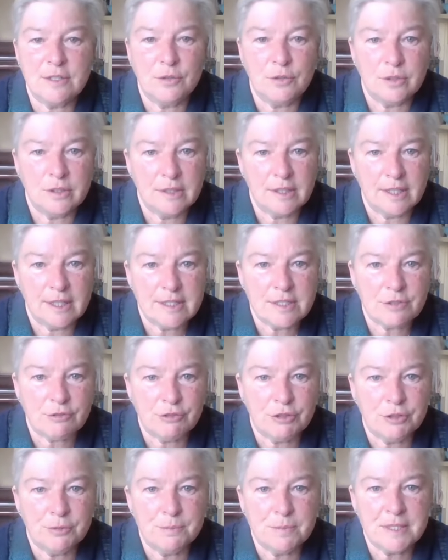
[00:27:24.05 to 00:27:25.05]
and organise
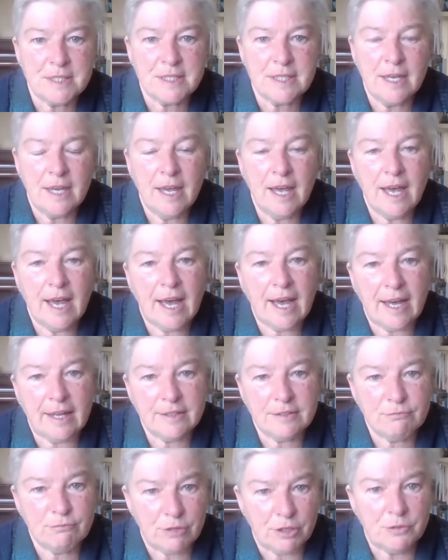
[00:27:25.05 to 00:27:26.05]
groups
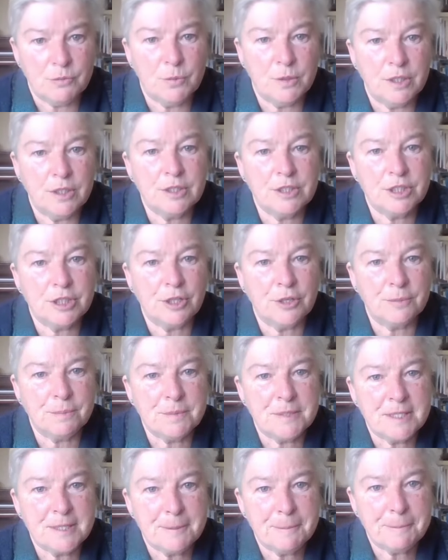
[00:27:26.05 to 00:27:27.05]
and run
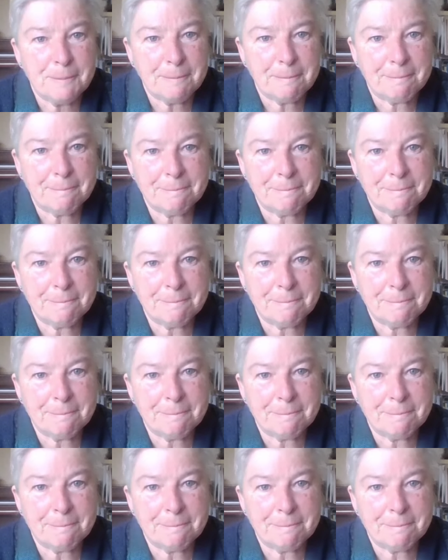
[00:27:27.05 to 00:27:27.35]
workshops.